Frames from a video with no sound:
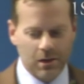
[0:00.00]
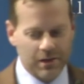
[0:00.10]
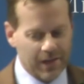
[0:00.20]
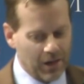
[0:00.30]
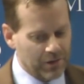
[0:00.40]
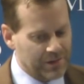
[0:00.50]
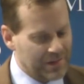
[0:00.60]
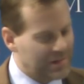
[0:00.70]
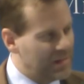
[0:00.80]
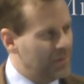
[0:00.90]
entails the
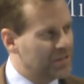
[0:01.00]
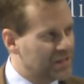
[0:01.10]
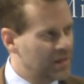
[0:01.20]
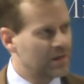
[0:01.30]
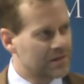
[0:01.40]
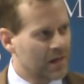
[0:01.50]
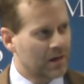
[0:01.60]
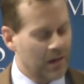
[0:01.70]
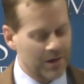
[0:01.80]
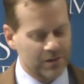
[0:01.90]
deep seated
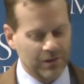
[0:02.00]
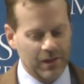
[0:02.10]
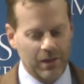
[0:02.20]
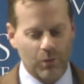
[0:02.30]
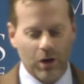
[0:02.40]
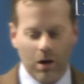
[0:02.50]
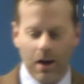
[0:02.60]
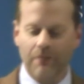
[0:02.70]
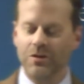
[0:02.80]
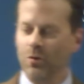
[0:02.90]
psychological need that we all
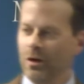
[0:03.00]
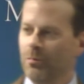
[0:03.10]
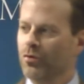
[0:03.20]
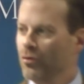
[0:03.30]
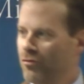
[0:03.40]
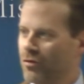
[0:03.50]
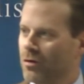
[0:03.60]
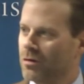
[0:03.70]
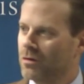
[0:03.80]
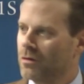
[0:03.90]
have to win
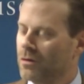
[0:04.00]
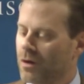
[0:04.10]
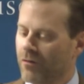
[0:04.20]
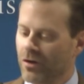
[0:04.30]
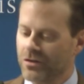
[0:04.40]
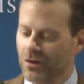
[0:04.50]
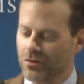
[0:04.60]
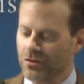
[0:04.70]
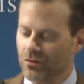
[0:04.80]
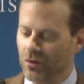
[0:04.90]
approval of our
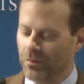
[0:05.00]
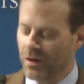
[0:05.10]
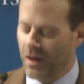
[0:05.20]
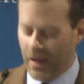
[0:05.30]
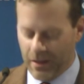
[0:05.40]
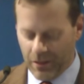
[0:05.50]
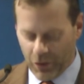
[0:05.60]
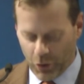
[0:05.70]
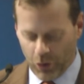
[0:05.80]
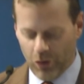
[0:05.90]
social group. And
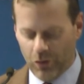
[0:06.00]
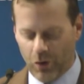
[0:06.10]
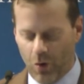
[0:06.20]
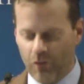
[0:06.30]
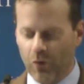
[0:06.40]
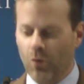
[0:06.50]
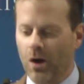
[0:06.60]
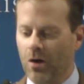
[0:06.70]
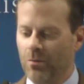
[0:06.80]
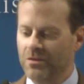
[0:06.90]
the herd
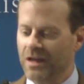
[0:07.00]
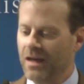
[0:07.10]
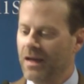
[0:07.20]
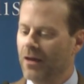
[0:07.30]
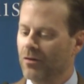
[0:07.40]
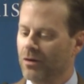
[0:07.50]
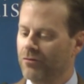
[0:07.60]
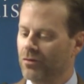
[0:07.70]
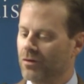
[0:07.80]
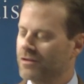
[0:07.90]
overwhelms any other
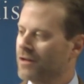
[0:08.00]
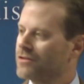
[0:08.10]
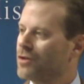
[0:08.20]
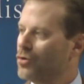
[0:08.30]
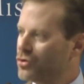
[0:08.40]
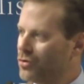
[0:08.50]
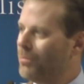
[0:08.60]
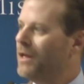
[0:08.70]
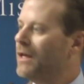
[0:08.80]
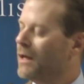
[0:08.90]
influence. As social
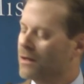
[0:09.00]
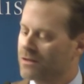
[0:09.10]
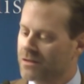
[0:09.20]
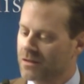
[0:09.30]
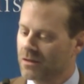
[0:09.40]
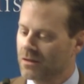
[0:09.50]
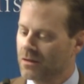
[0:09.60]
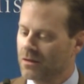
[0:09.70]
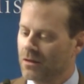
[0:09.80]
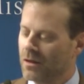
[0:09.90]
beings,
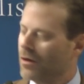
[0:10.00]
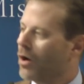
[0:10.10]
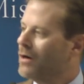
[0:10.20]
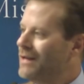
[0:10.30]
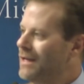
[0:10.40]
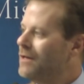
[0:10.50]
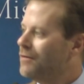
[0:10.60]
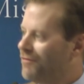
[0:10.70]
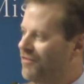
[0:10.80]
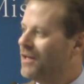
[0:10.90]
you know, our need
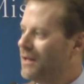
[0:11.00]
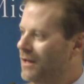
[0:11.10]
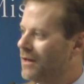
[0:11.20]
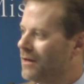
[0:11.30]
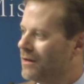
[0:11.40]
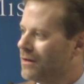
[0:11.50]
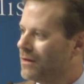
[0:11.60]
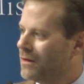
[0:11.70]
to fit in